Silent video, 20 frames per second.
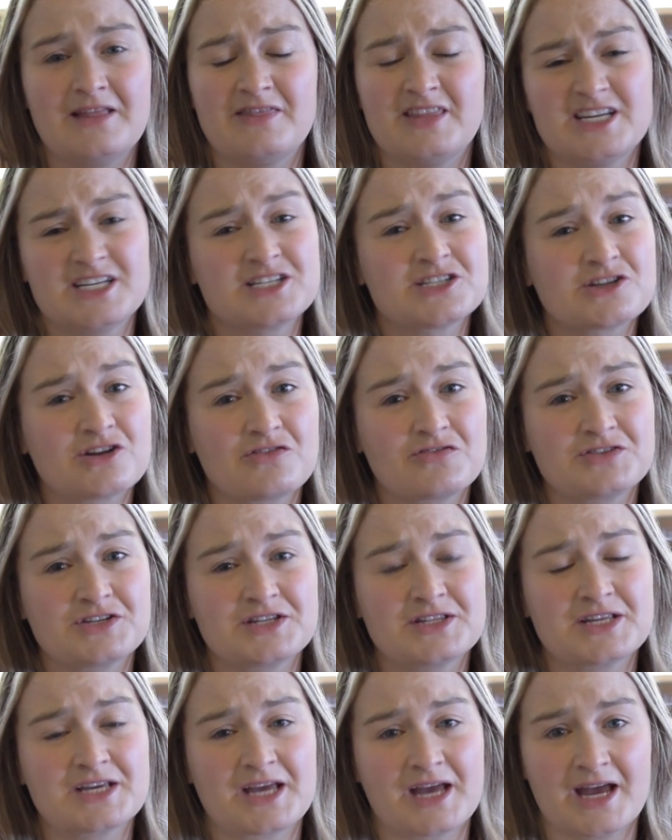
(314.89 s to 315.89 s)
This is
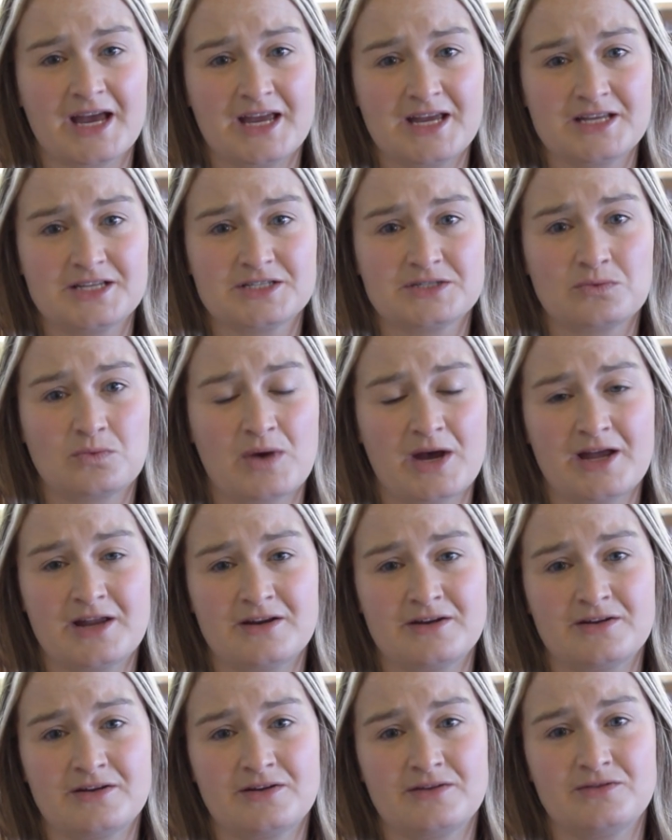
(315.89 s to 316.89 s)
often the case
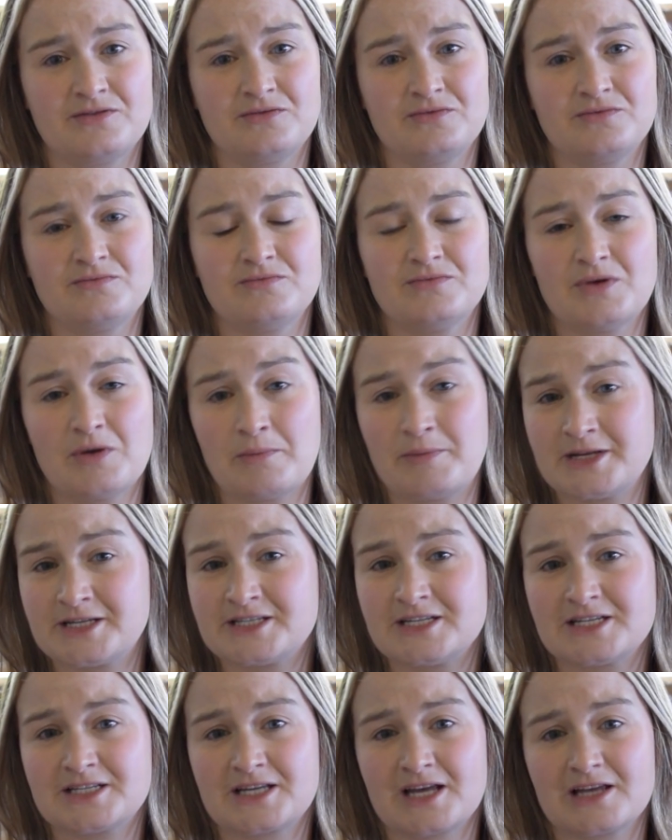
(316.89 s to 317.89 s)
when a
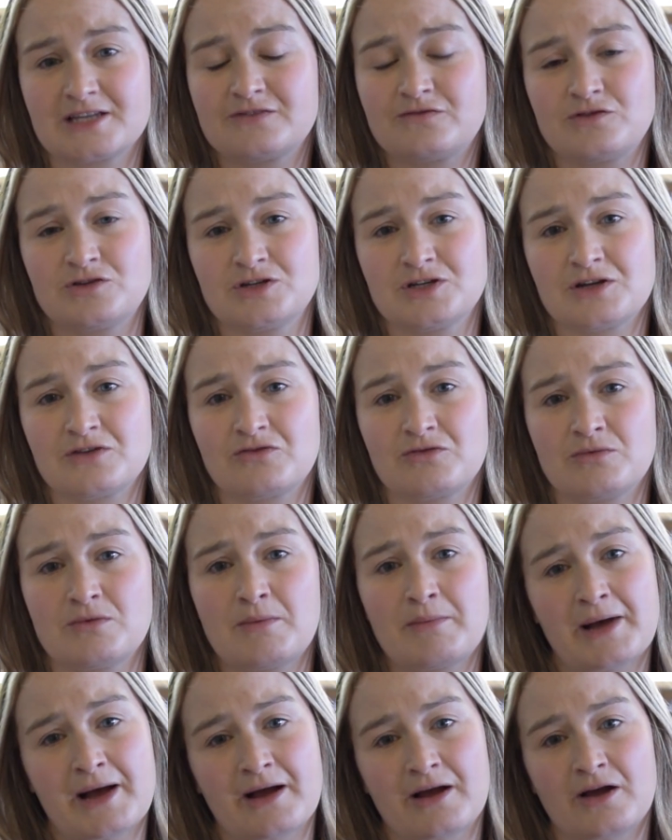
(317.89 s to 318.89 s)
business gets funding from a
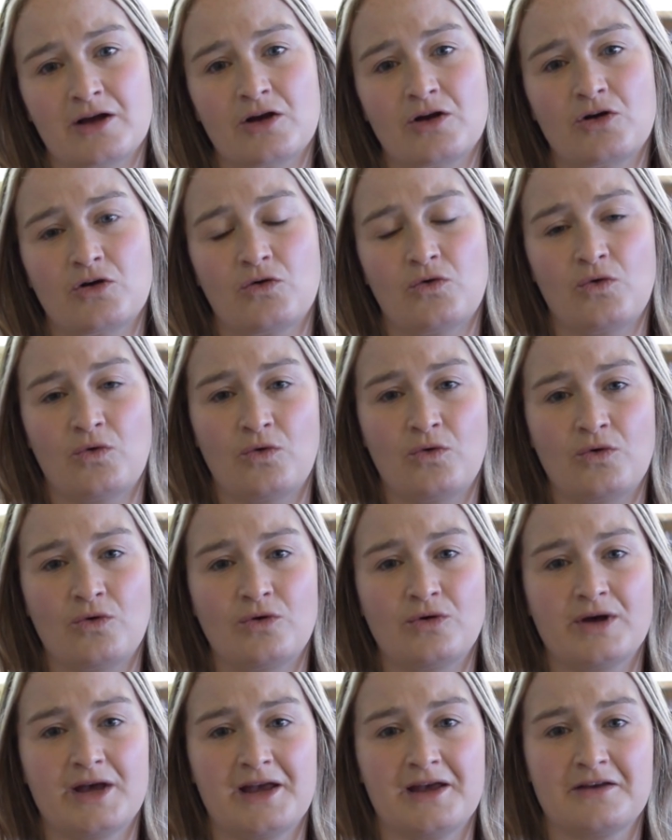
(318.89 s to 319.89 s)
bank,
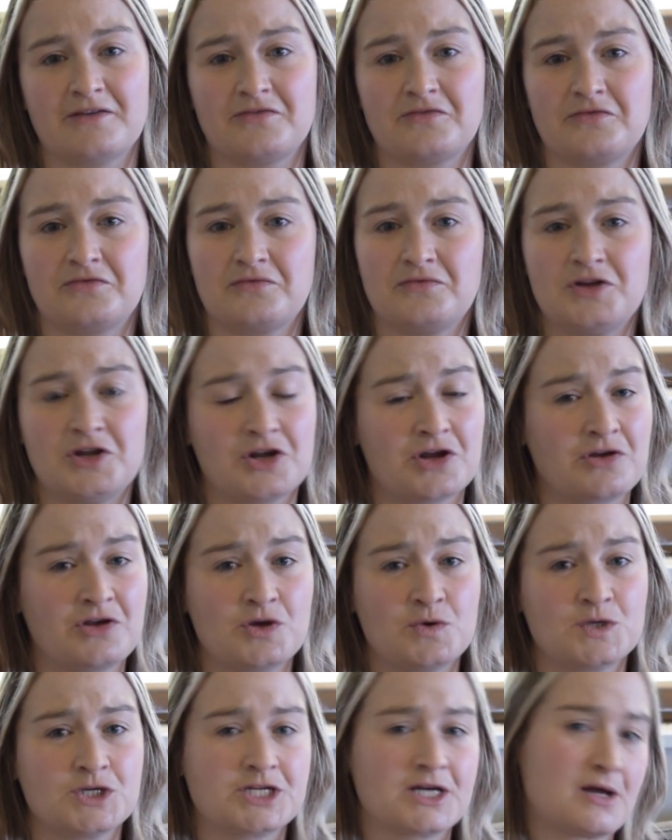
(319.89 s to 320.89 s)
or if you
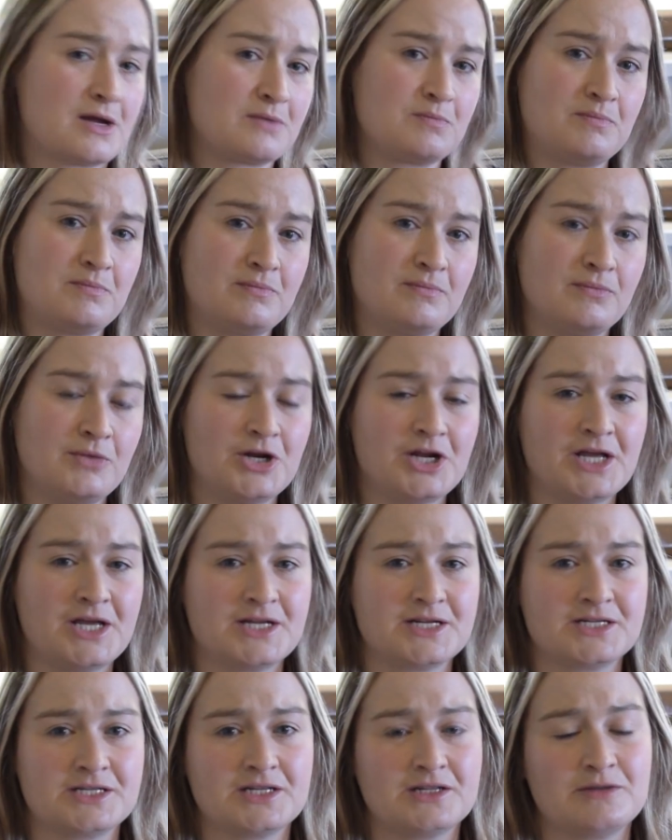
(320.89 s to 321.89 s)
inject money
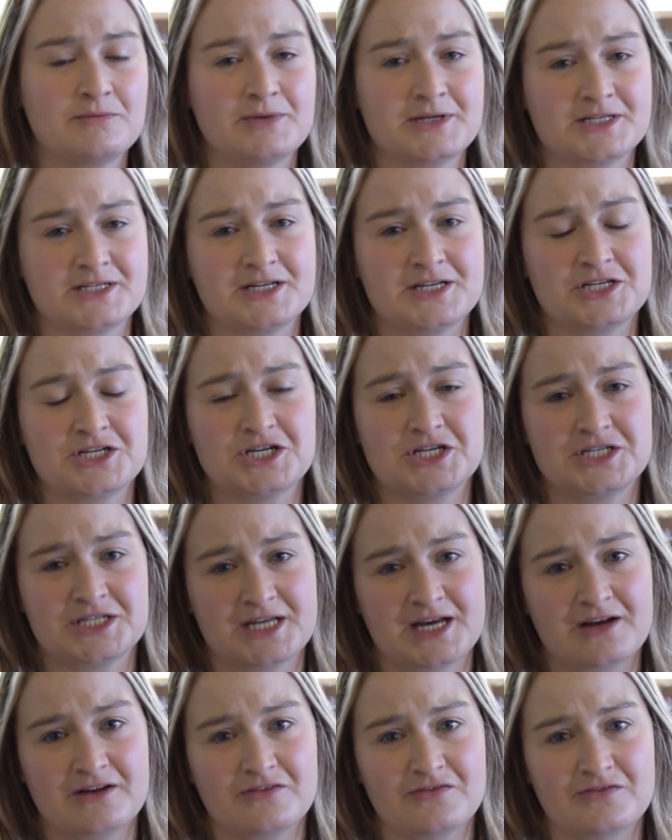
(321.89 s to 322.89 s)
into the business
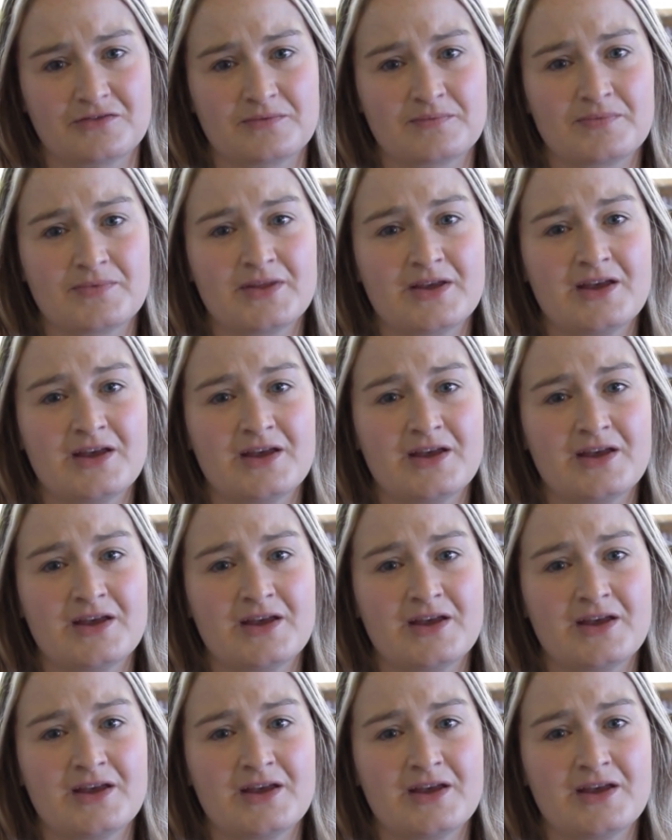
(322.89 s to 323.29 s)
yourself.